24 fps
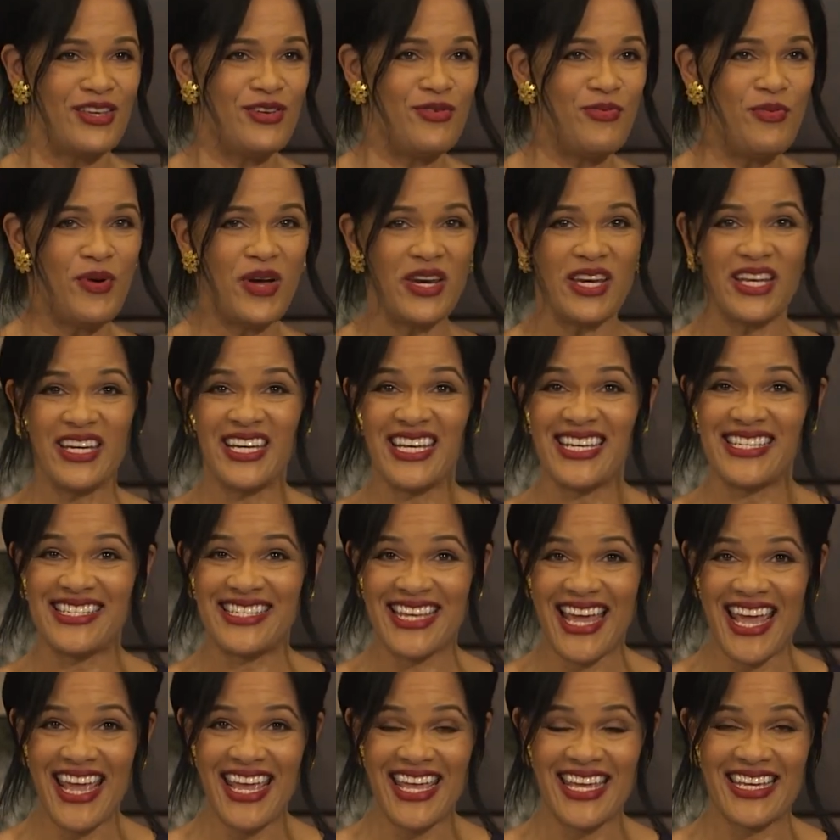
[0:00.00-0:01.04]
you went on a
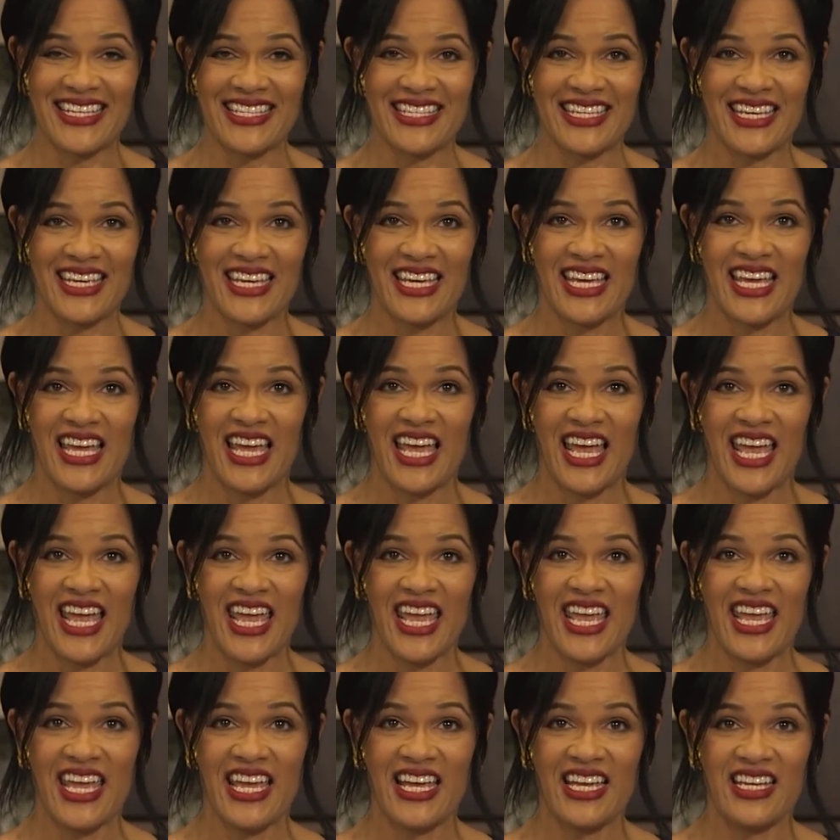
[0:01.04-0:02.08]
date
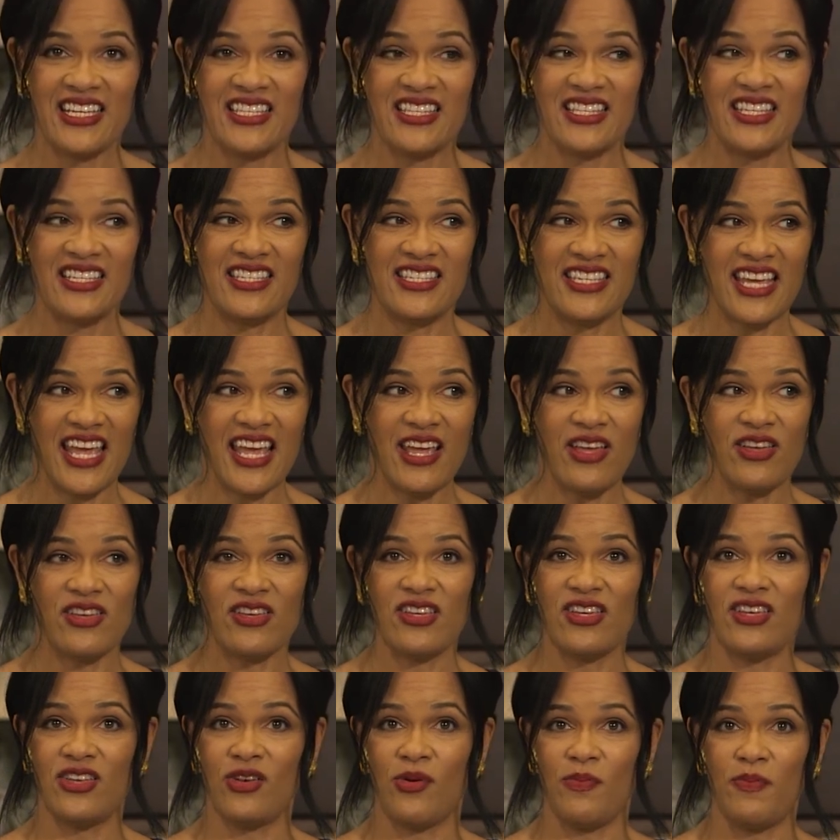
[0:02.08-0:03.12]
and the
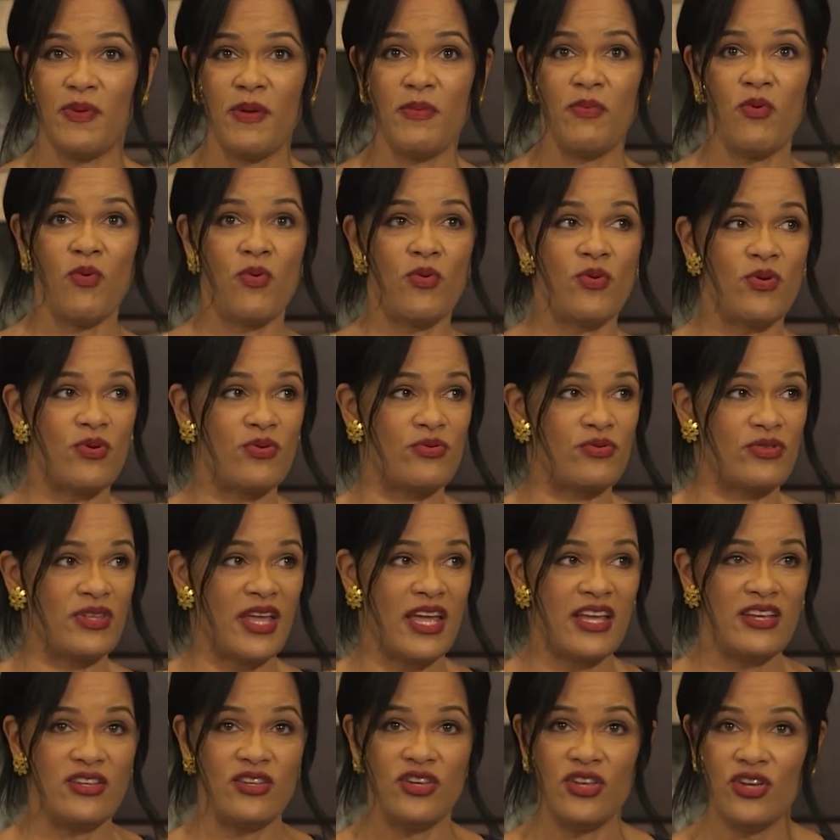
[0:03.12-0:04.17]
date, you know, people were,
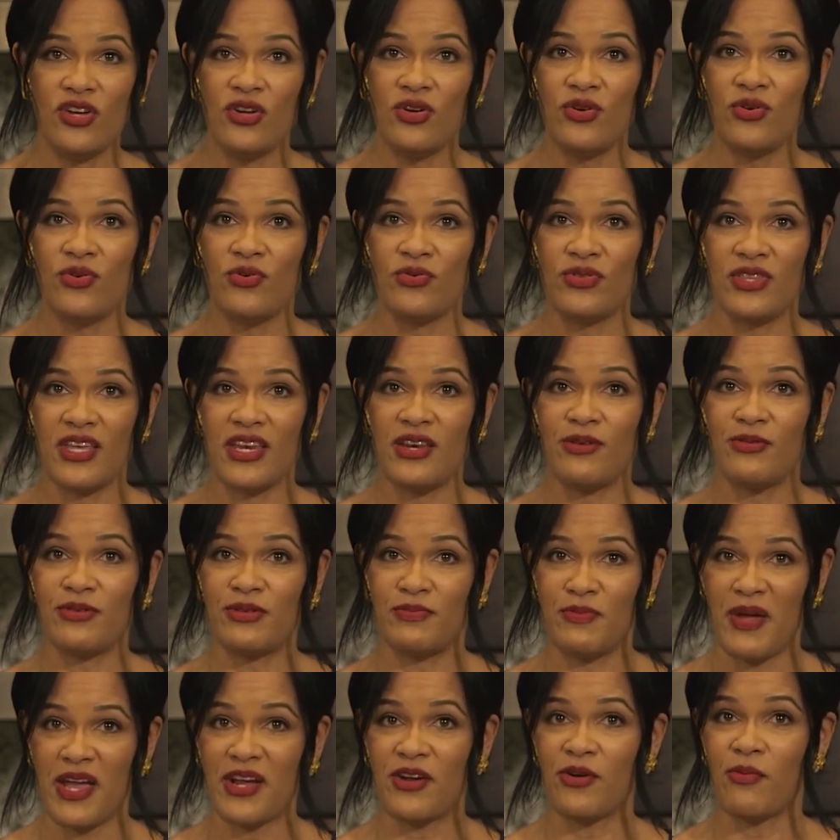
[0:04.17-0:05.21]
they knew that it
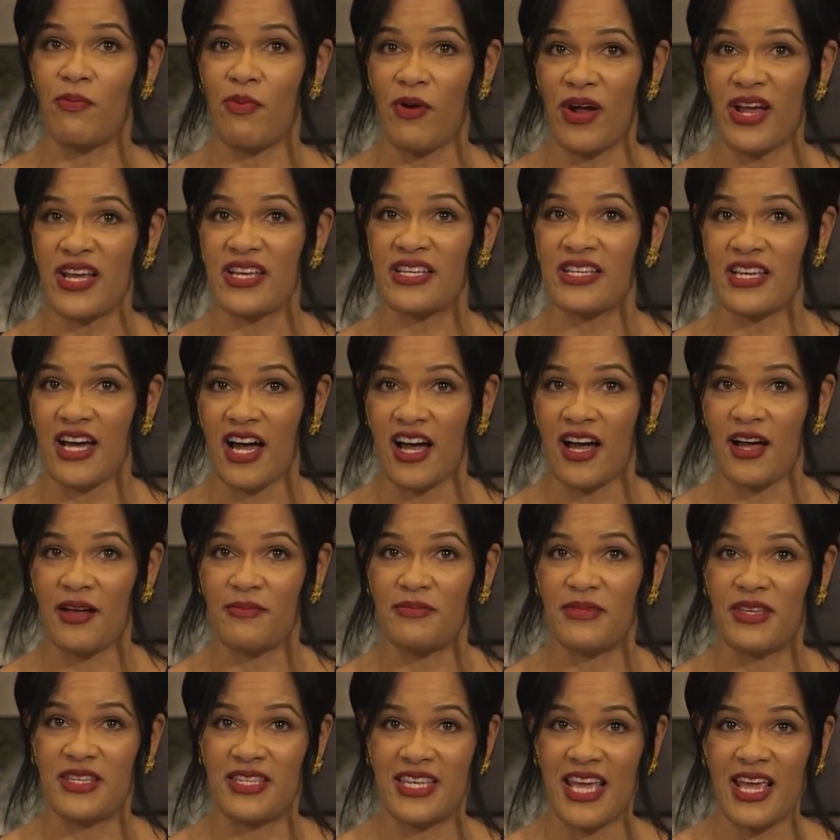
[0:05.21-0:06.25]
was make or break
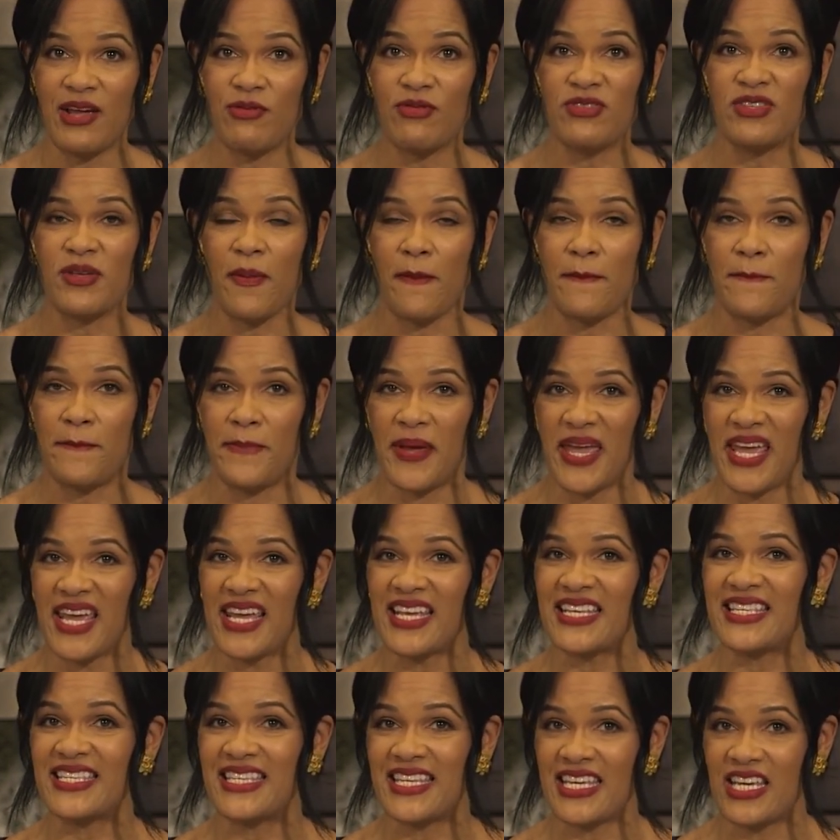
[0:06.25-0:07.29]
time. The date was a
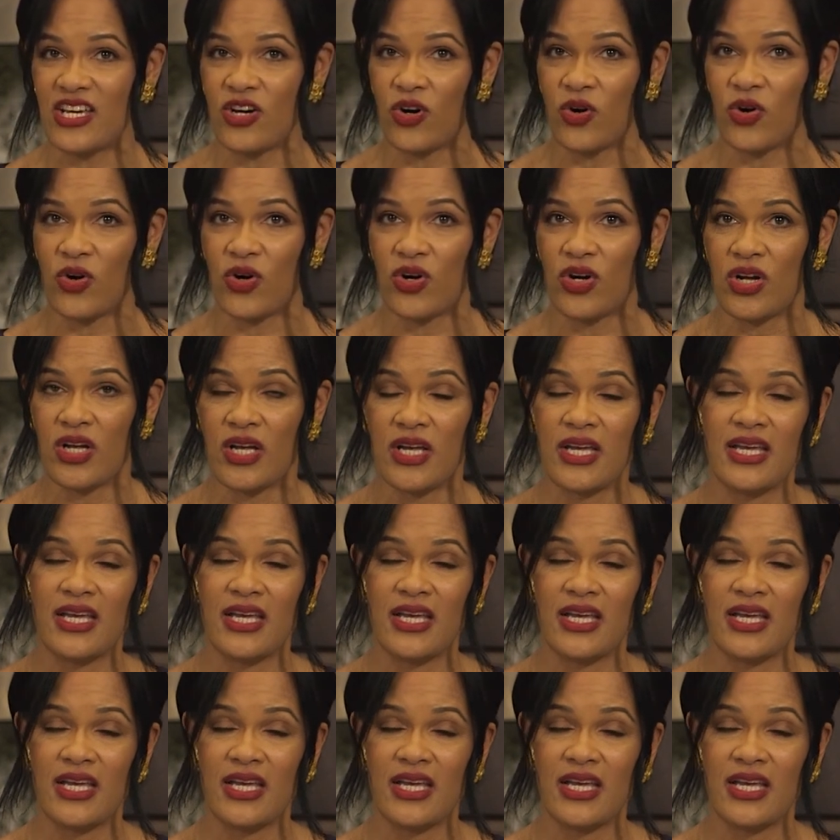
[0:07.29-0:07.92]
big deal.